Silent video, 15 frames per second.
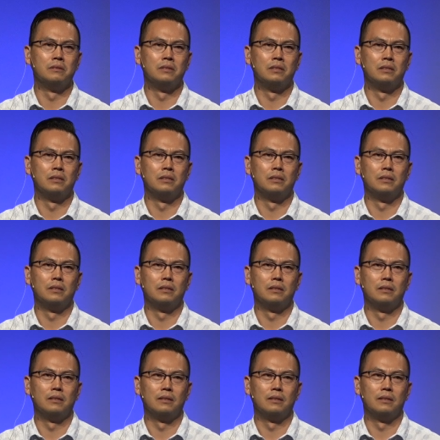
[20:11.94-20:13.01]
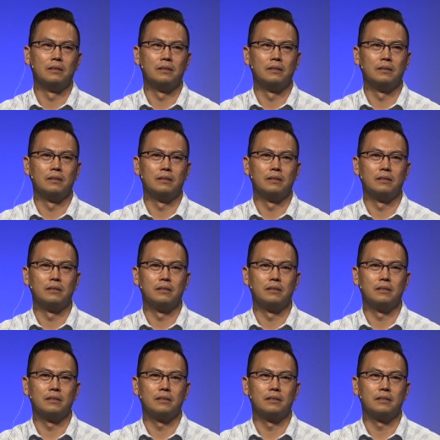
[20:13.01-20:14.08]

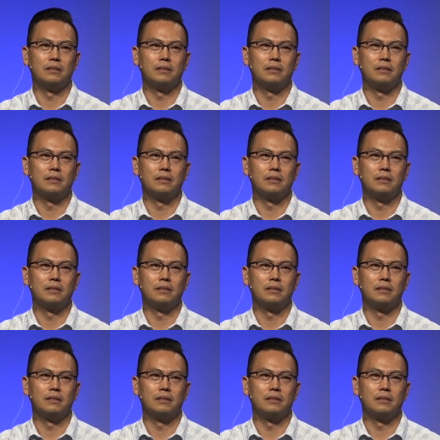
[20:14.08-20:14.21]
Nothing is said.